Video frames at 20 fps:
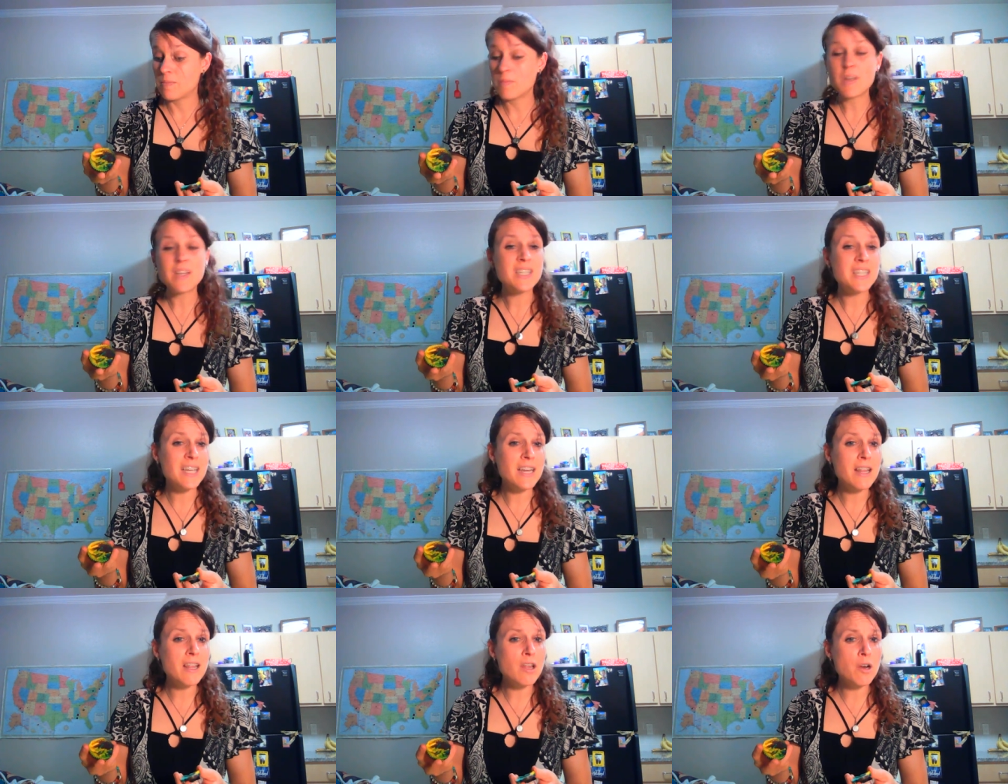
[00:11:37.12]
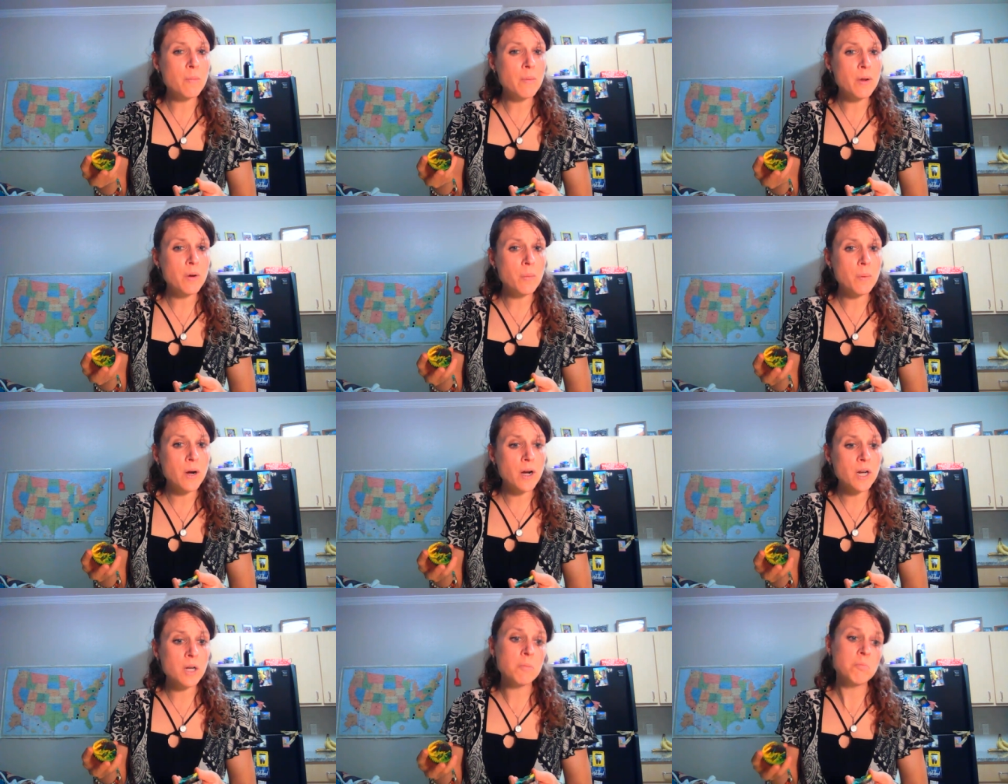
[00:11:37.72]
is it a little bit of
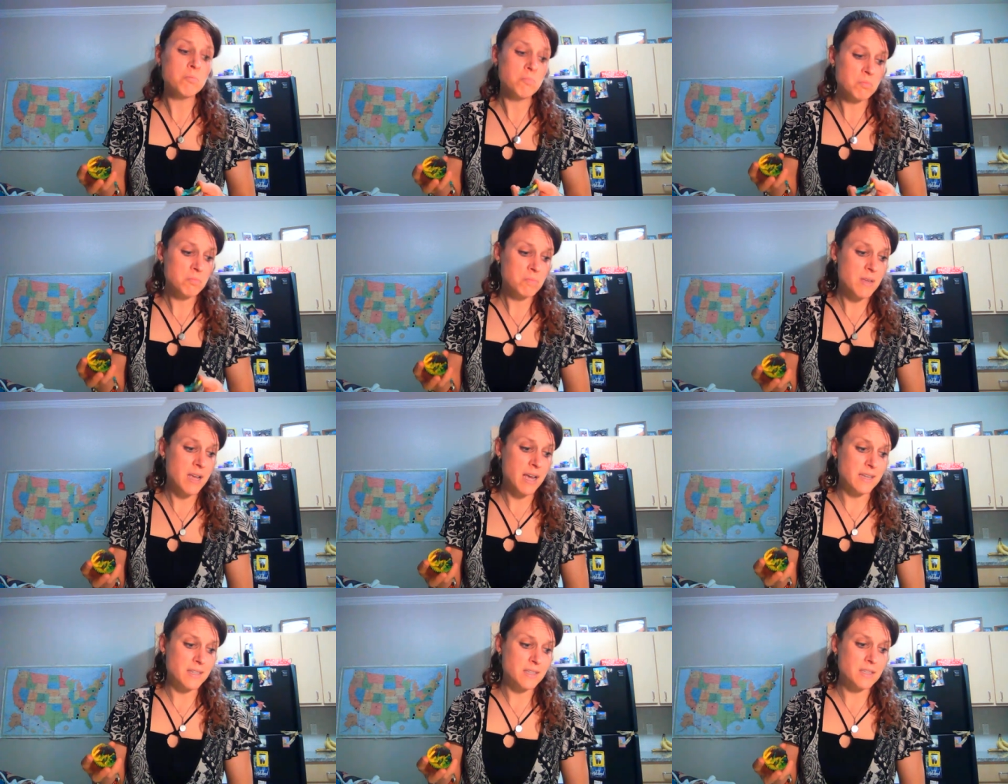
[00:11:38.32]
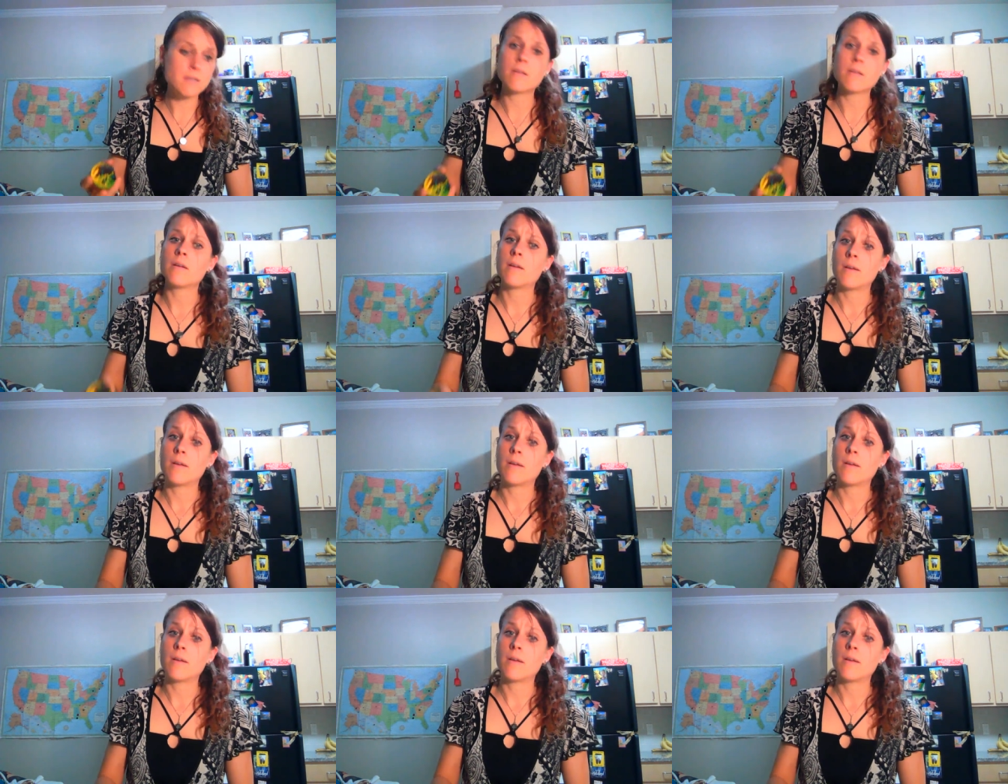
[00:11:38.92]
work? Yes.